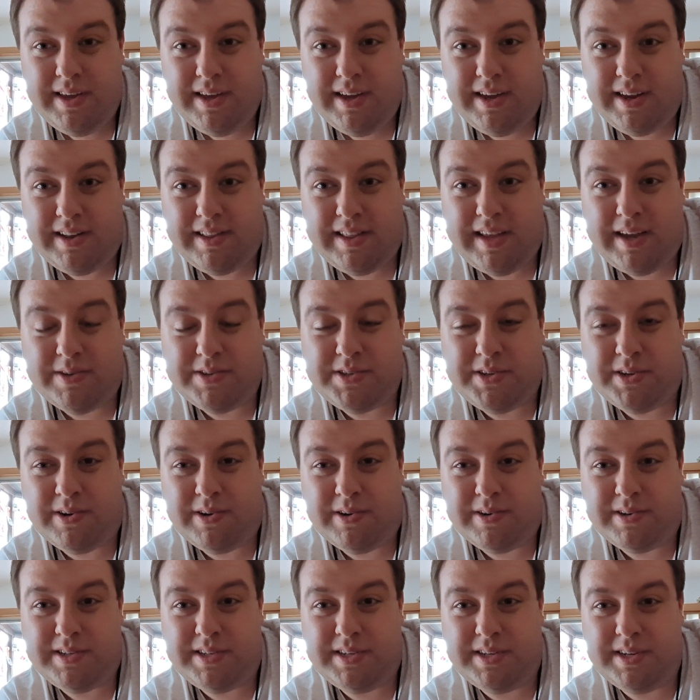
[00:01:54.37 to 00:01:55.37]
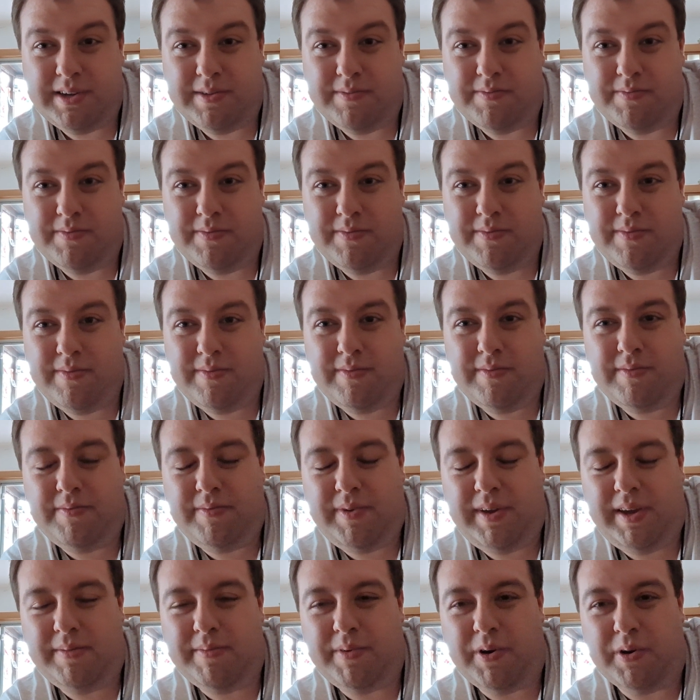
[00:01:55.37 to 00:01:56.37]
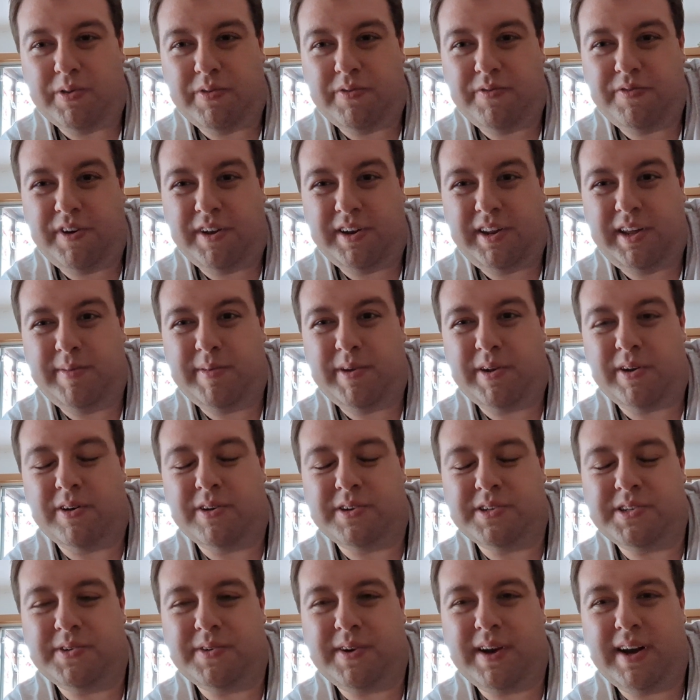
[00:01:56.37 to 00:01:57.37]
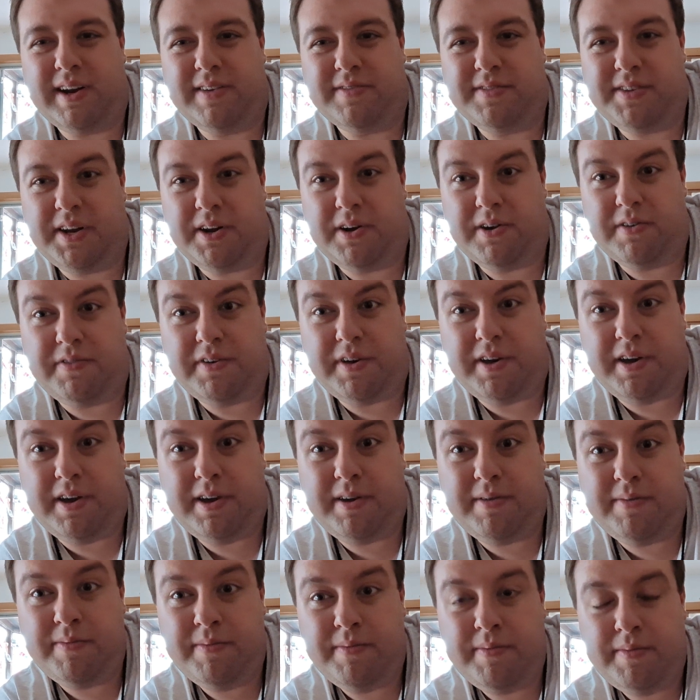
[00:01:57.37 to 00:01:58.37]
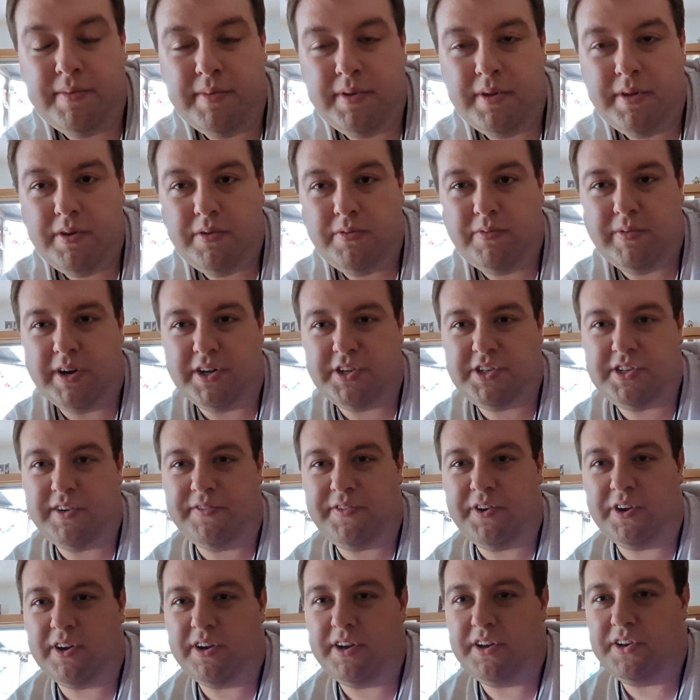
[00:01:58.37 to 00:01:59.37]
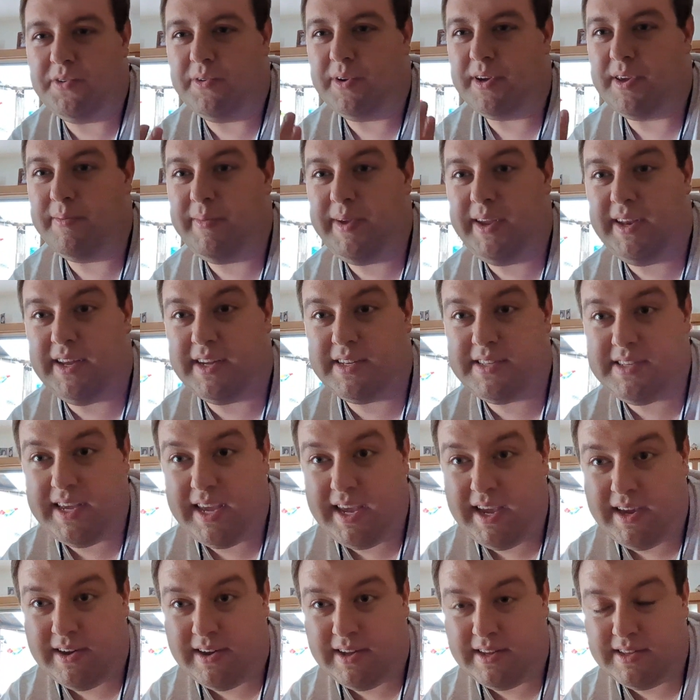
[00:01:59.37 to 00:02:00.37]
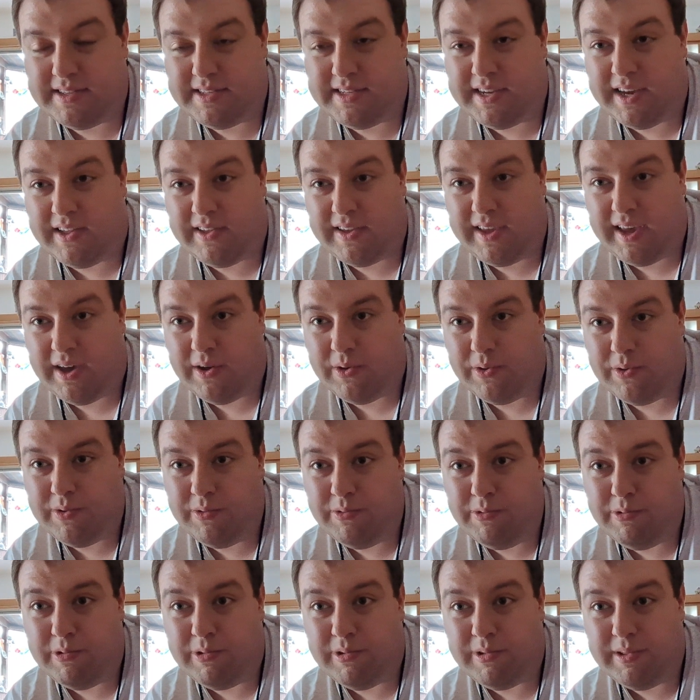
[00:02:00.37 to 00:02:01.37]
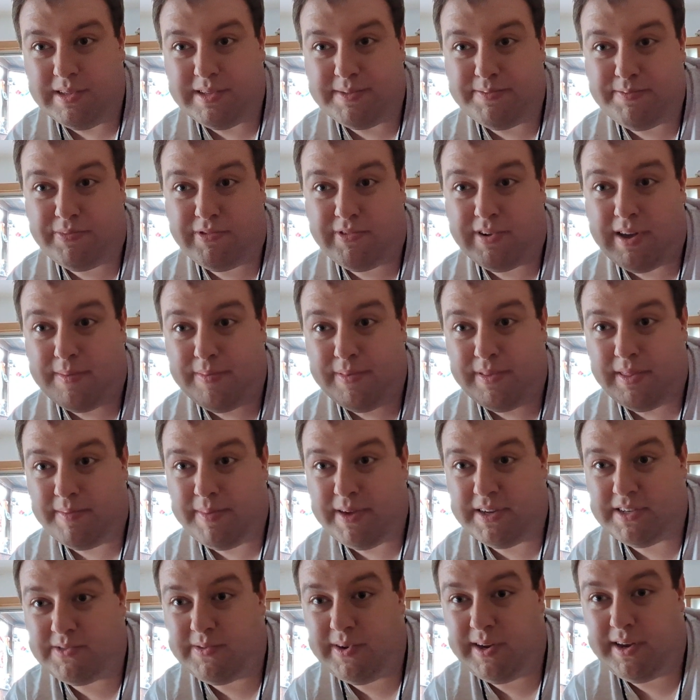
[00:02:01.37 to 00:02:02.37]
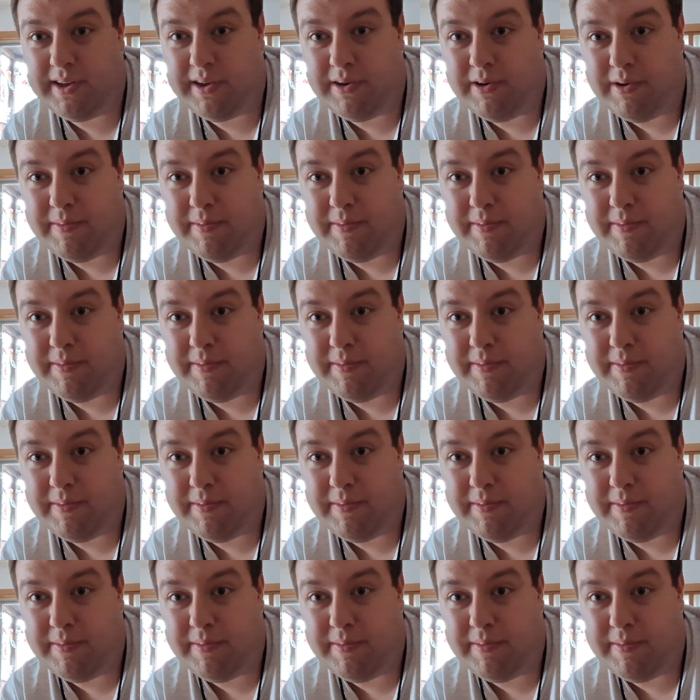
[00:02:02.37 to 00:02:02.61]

it allows her to be both funny but also kind of terrifying. Which, if you're going to do a comedic take on Talia al Ghul, is probably the best way to go